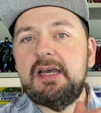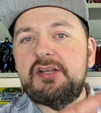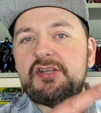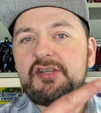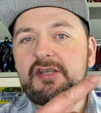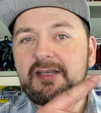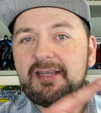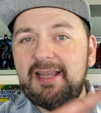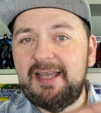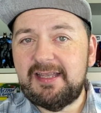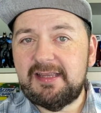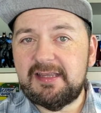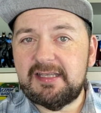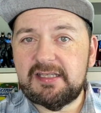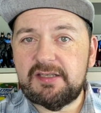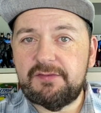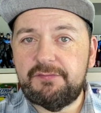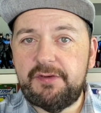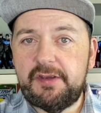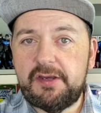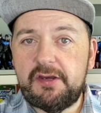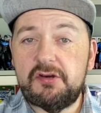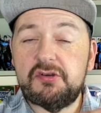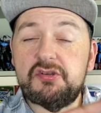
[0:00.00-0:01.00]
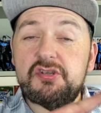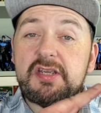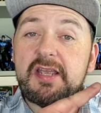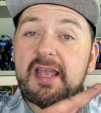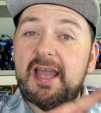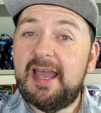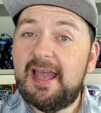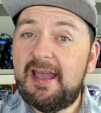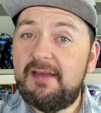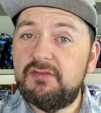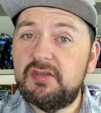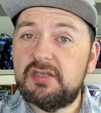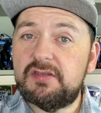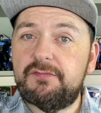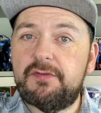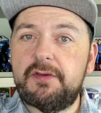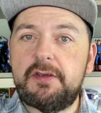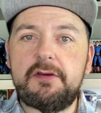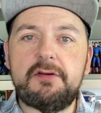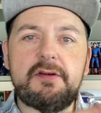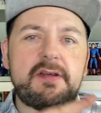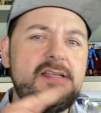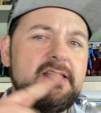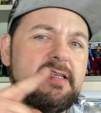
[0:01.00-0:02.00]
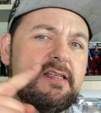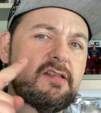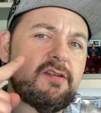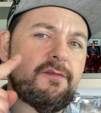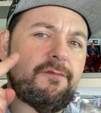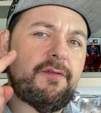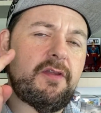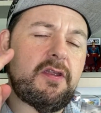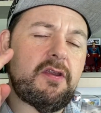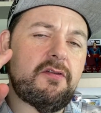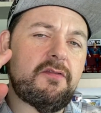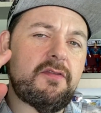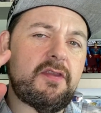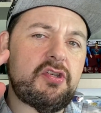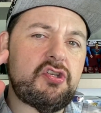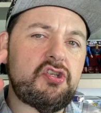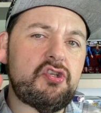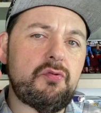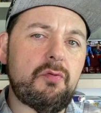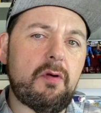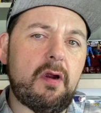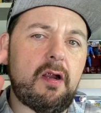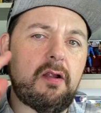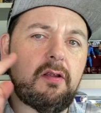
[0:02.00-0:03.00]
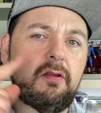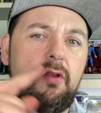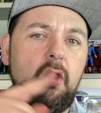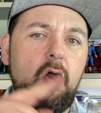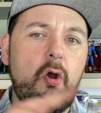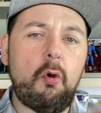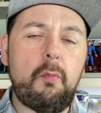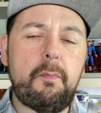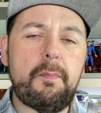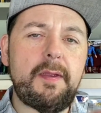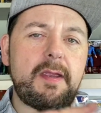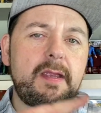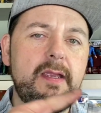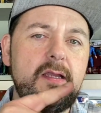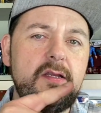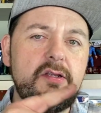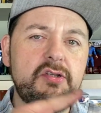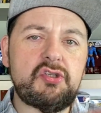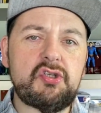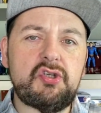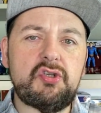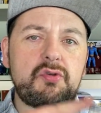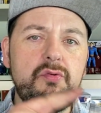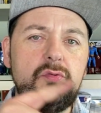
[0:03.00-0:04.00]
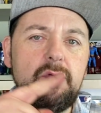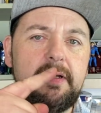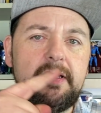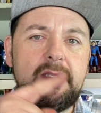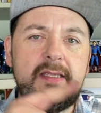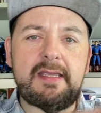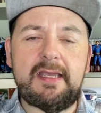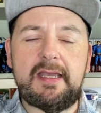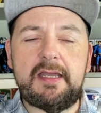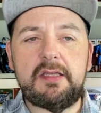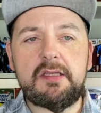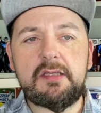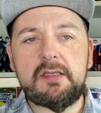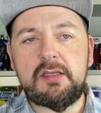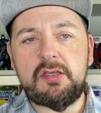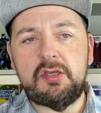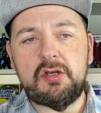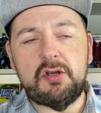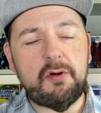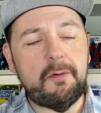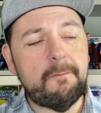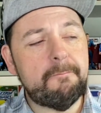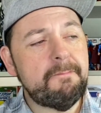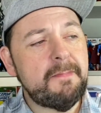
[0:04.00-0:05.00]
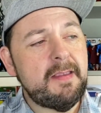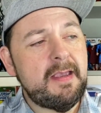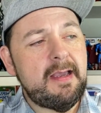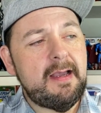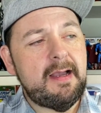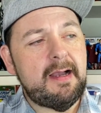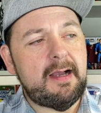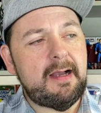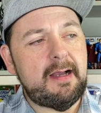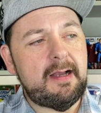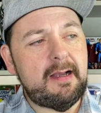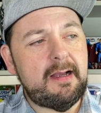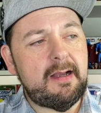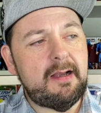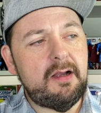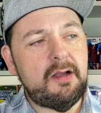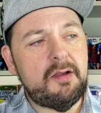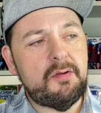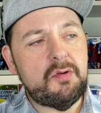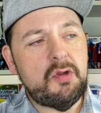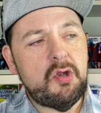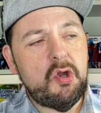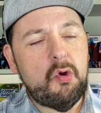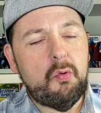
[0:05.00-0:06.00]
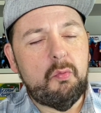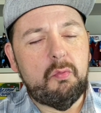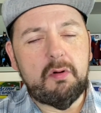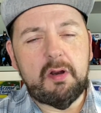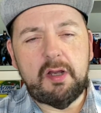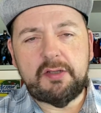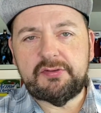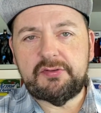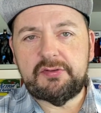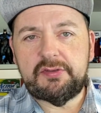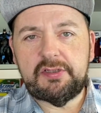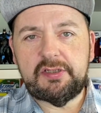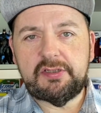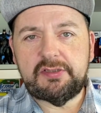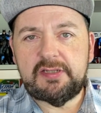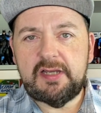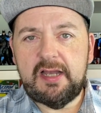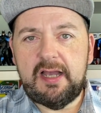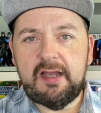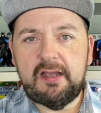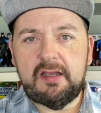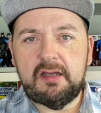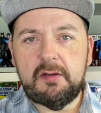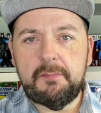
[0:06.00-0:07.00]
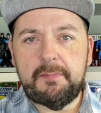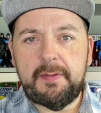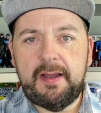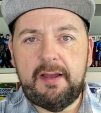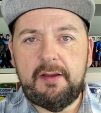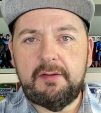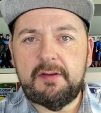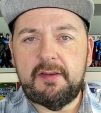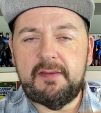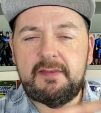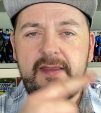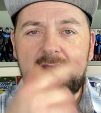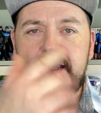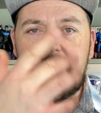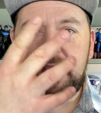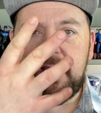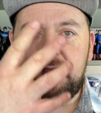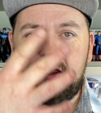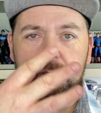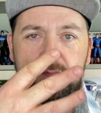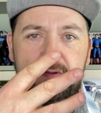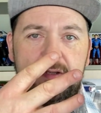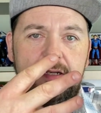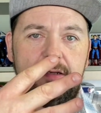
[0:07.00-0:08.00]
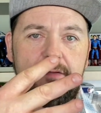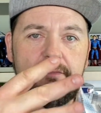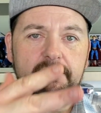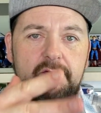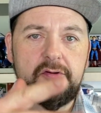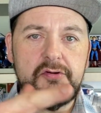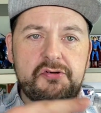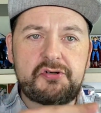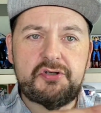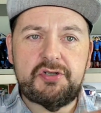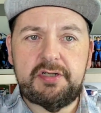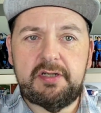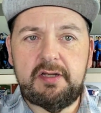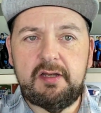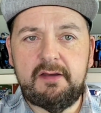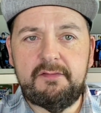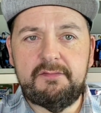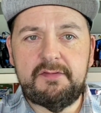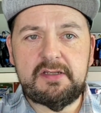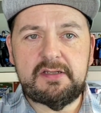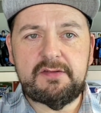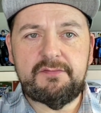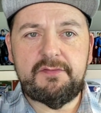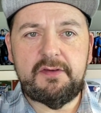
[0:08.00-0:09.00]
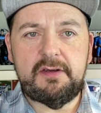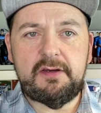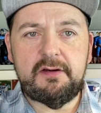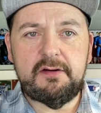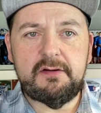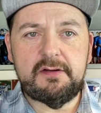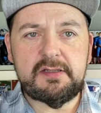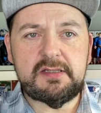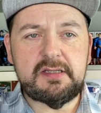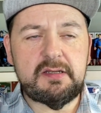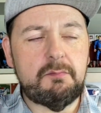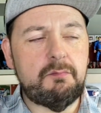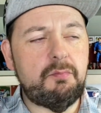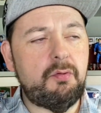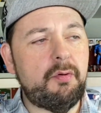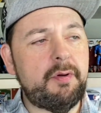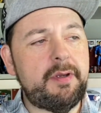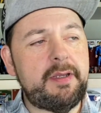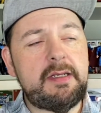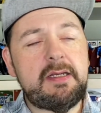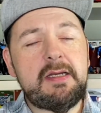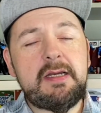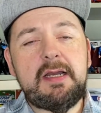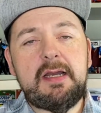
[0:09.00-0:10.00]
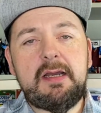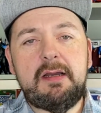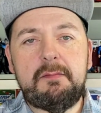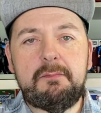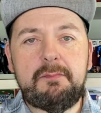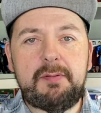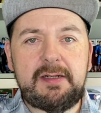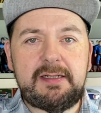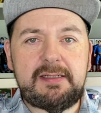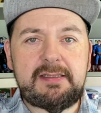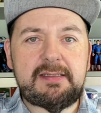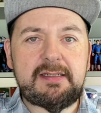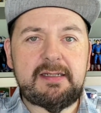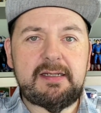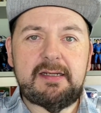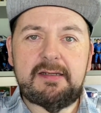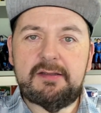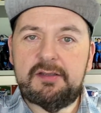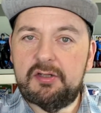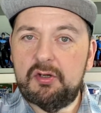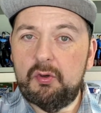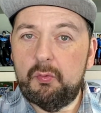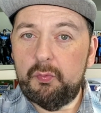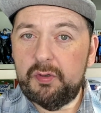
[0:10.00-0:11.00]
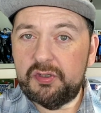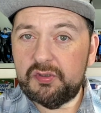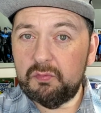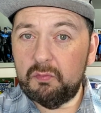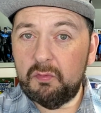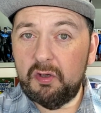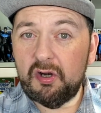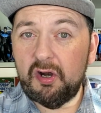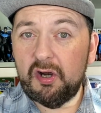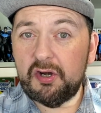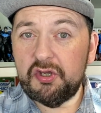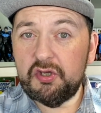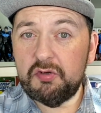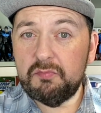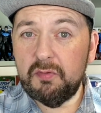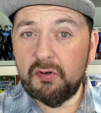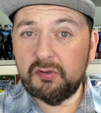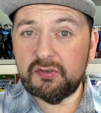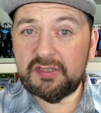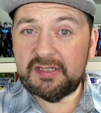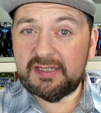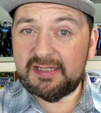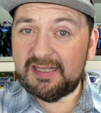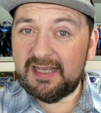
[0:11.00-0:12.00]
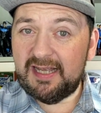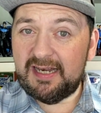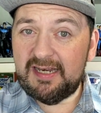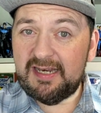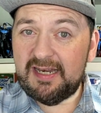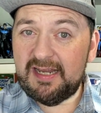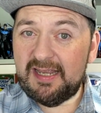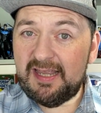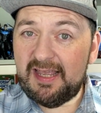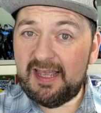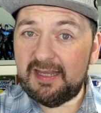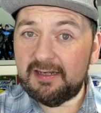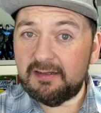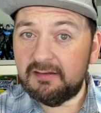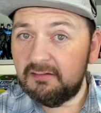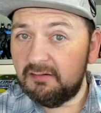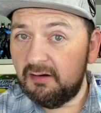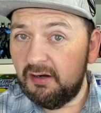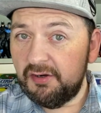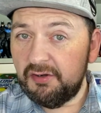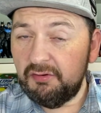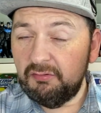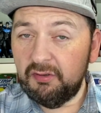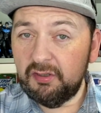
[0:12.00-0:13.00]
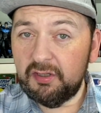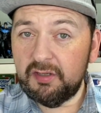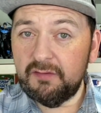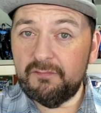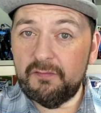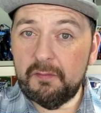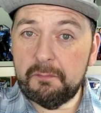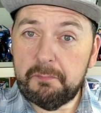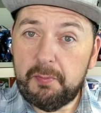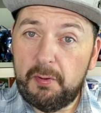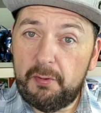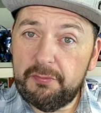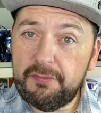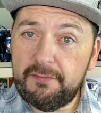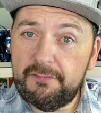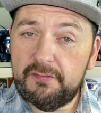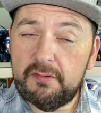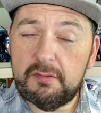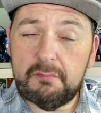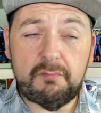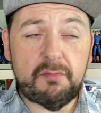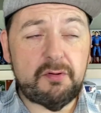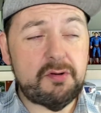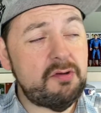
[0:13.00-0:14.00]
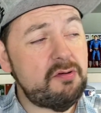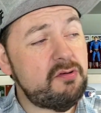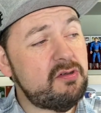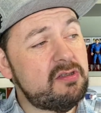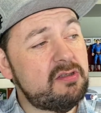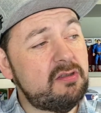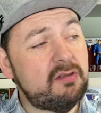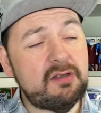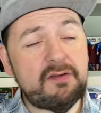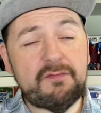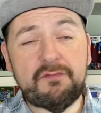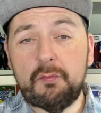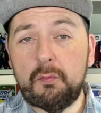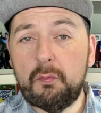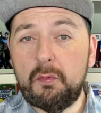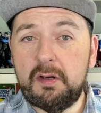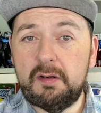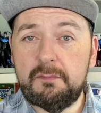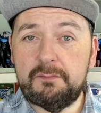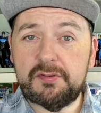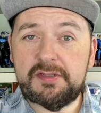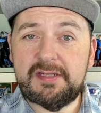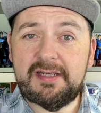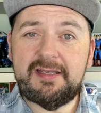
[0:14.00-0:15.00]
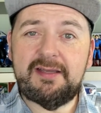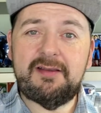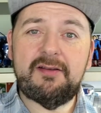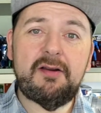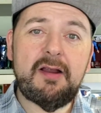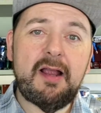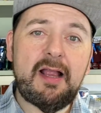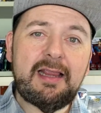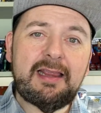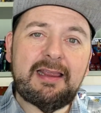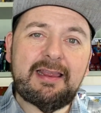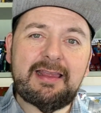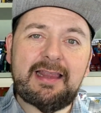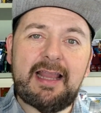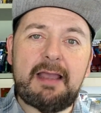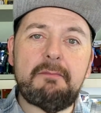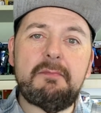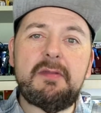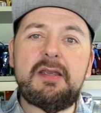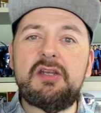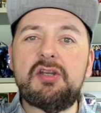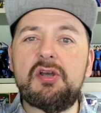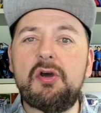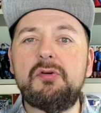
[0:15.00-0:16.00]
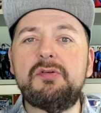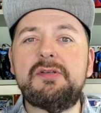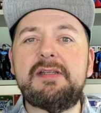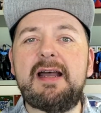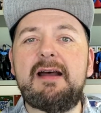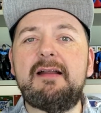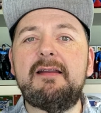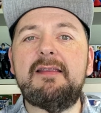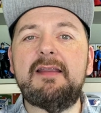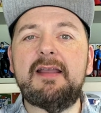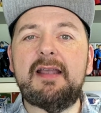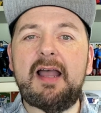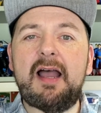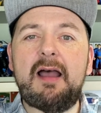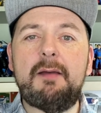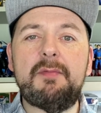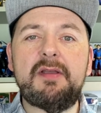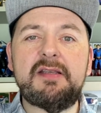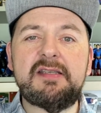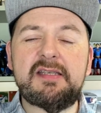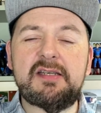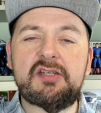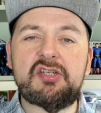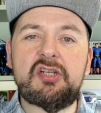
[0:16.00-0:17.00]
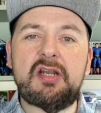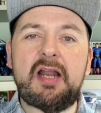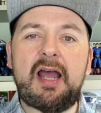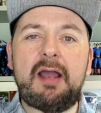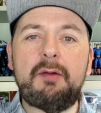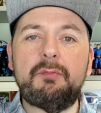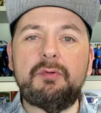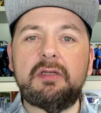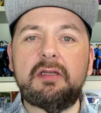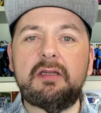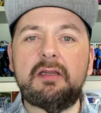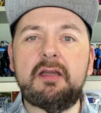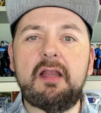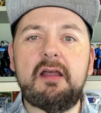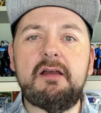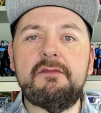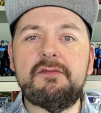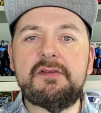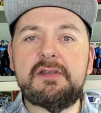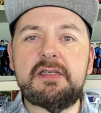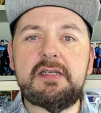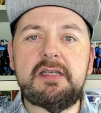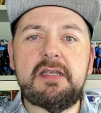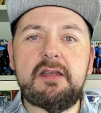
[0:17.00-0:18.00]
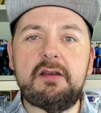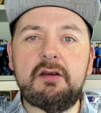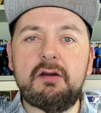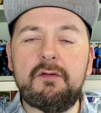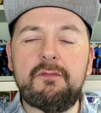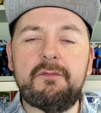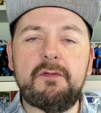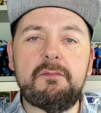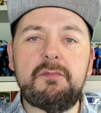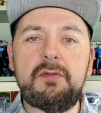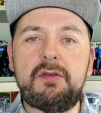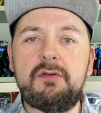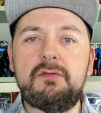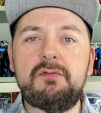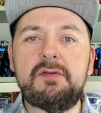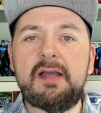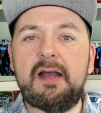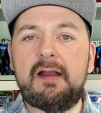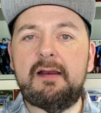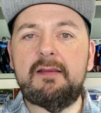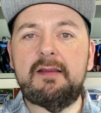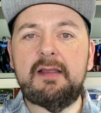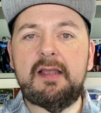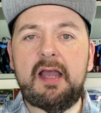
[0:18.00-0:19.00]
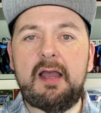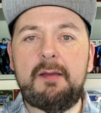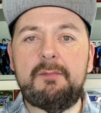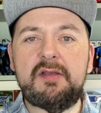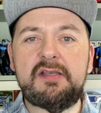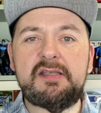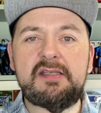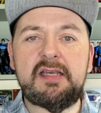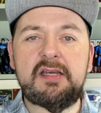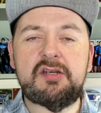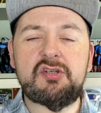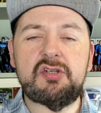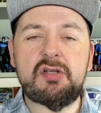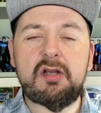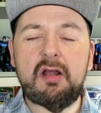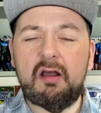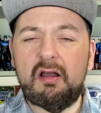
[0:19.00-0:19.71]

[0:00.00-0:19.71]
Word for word: Do you like this figure? Do you have this figure? Is this a figure that you are hoping to get? You know, uh, we're also going to talk about the helmeted version of this figure at some point, but uh, you know, which one are you most excited to get? Are you looking for both of them? Or are you just looking for one in particular? Let me know down in the comment section. I would love to hear from you down in the comment section.